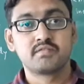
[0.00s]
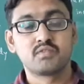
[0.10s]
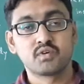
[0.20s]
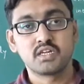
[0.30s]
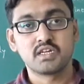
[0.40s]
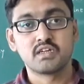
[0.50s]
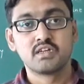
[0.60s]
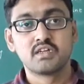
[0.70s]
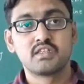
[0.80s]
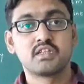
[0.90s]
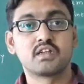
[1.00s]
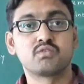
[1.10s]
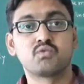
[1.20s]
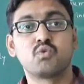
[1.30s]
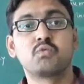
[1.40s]
Okay, there are
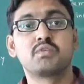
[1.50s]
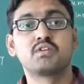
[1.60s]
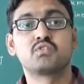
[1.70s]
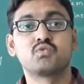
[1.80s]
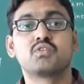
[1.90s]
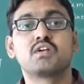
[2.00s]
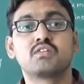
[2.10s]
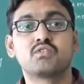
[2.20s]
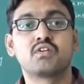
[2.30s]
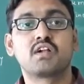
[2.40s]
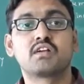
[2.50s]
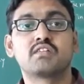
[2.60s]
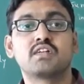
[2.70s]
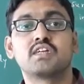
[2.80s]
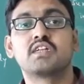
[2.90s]
so many students you are not
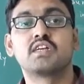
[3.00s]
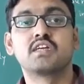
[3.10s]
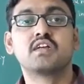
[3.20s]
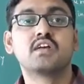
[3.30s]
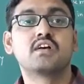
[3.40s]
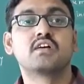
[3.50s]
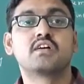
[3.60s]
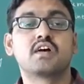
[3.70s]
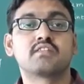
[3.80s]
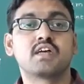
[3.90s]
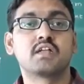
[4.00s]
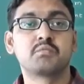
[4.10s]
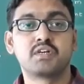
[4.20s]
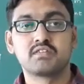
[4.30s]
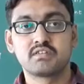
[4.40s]
sending the
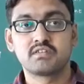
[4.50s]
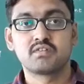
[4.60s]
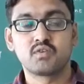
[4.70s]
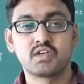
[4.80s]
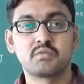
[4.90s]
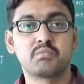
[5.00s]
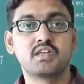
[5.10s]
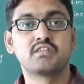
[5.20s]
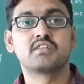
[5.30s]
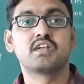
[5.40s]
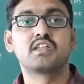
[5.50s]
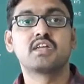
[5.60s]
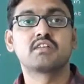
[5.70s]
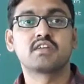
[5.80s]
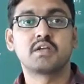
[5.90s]
assignments. Okay, please send the
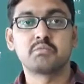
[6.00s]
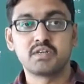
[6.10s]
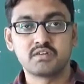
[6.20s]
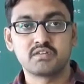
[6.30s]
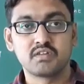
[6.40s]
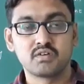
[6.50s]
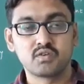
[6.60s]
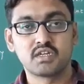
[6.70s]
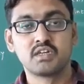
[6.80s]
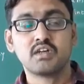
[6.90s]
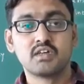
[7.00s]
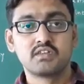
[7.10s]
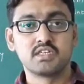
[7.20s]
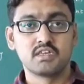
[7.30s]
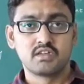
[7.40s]
assignments. Okay,
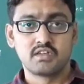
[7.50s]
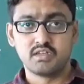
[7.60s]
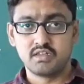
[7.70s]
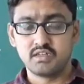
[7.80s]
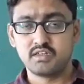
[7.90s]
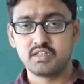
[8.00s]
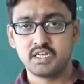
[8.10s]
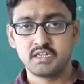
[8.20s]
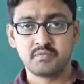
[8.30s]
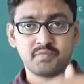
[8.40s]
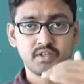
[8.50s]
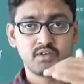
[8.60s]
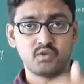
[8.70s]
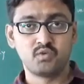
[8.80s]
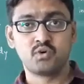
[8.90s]
see then
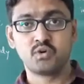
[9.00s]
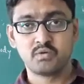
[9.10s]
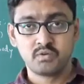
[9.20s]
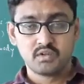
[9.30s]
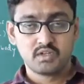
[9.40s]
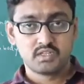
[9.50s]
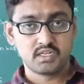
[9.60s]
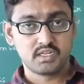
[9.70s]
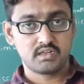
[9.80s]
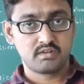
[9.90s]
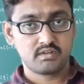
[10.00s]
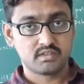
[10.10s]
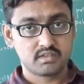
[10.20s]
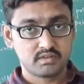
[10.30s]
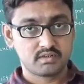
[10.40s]
you know the
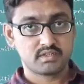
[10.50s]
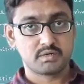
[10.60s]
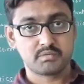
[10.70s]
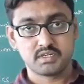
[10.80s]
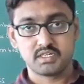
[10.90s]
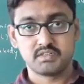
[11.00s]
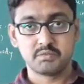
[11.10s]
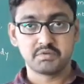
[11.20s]
third chapter in C++